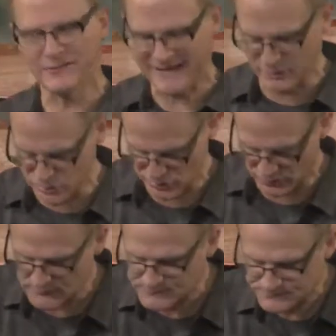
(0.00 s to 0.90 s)

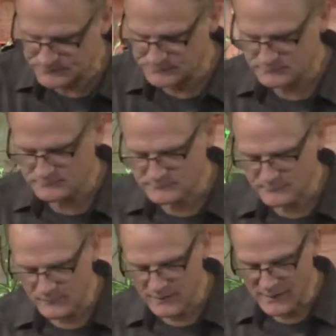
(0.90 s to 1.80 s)
angel
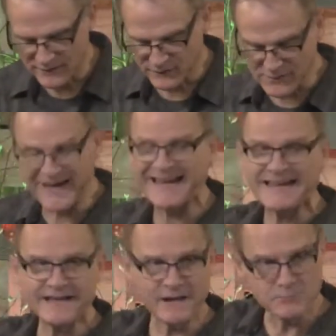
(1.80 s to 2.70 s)
flying
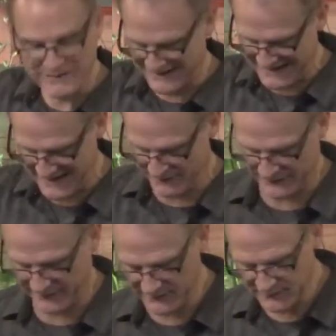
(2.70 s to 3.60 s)
in mid
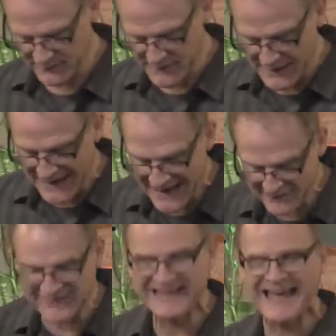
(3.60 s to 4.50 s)
heaven
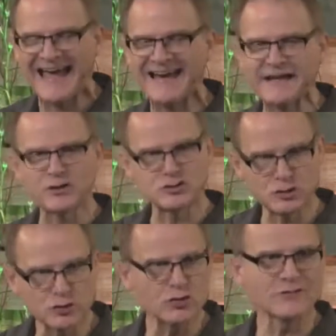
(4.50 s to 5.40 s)
having an
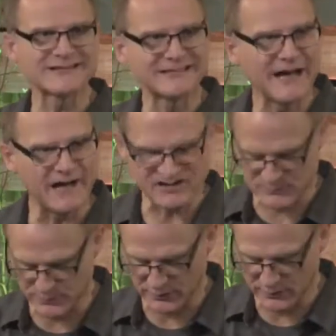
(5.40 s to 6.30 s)
eternal
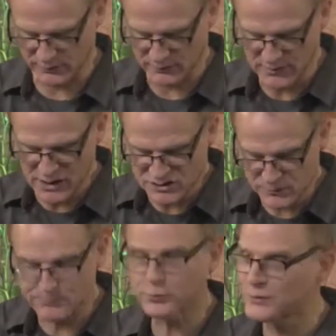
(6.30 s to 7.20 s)
gospel to
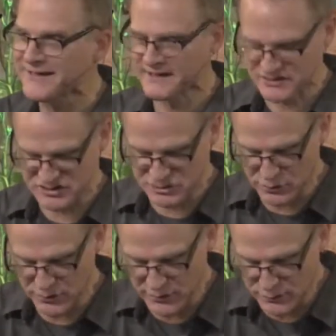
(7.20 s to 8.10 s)
preach to
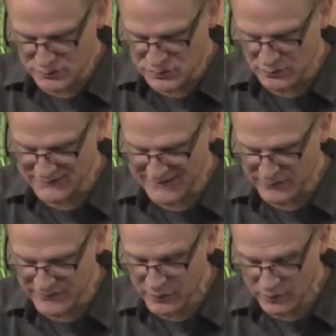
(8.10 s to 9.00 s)
those who live
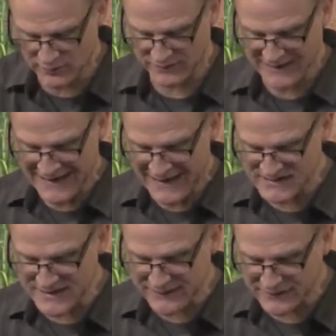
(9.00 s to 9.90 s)
on the earth and
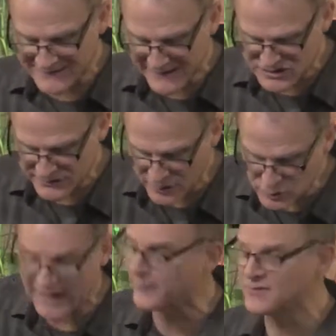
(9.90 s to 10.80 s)
to every nation and
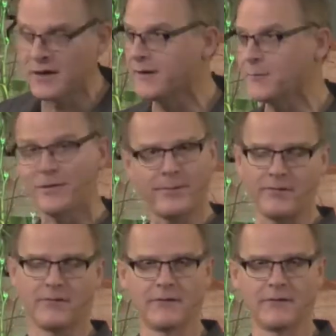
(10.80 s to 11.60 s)
tribe and tongue and people.